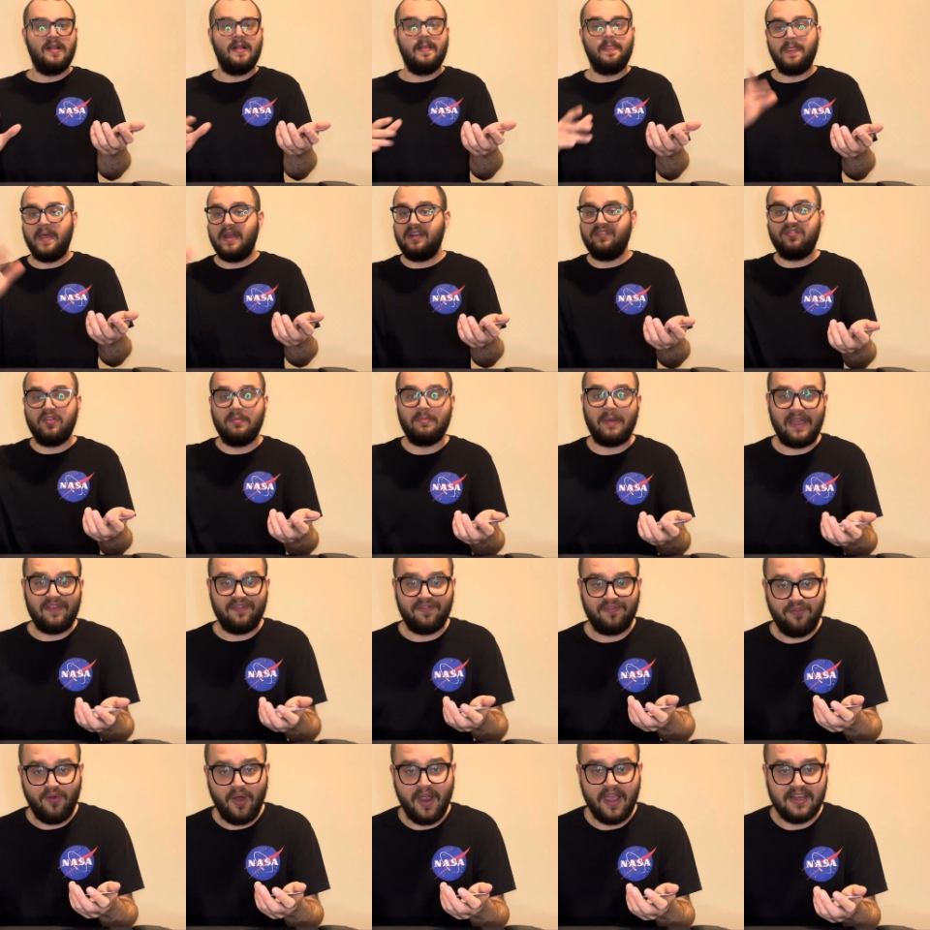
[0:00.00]
Then for my
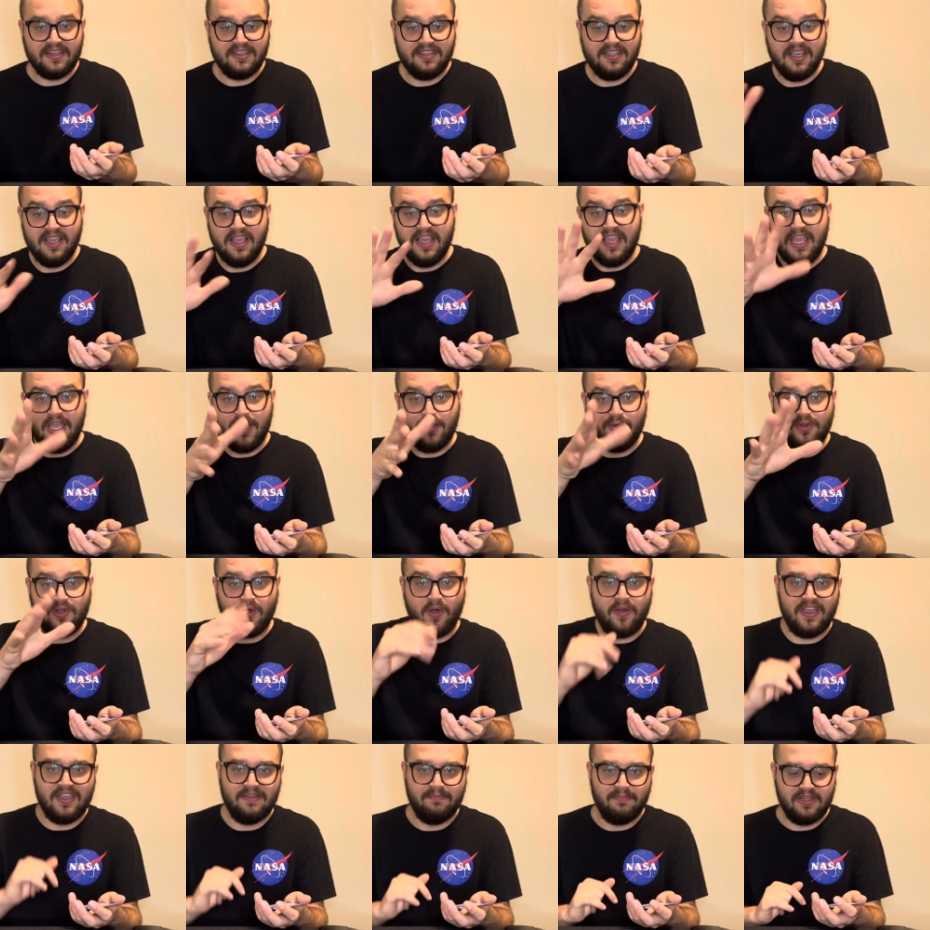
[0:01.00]
friend, he would go
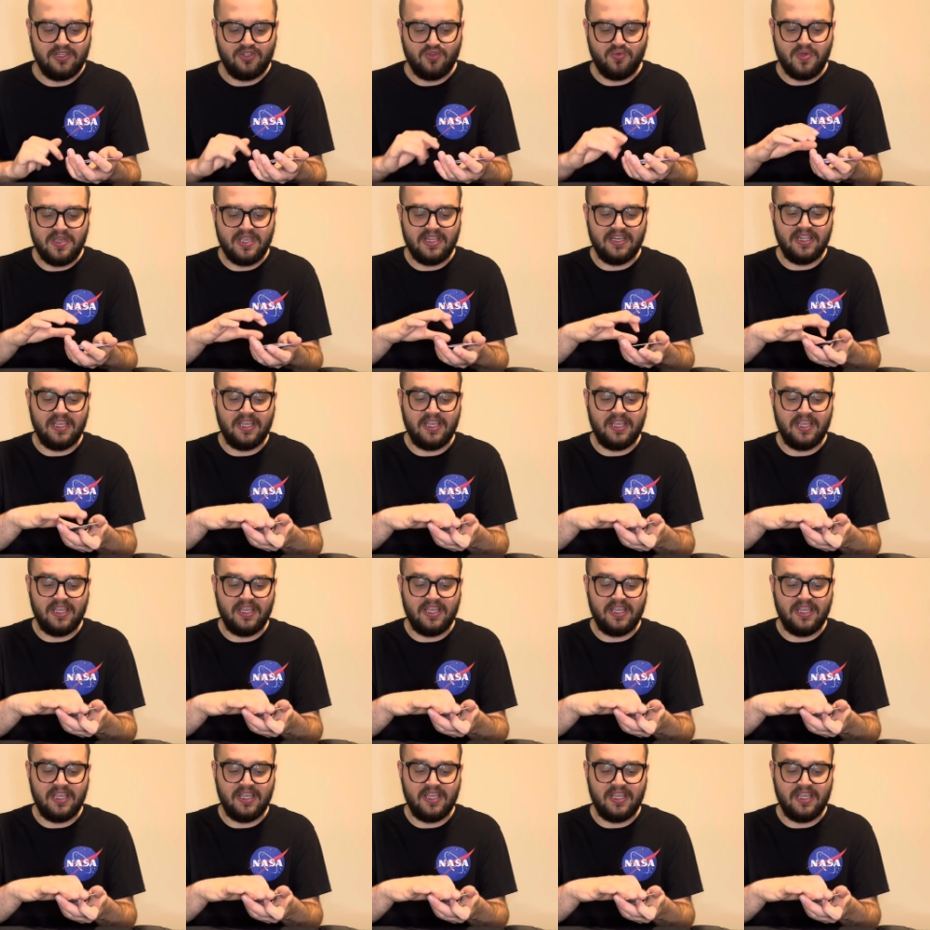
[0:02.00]
in between.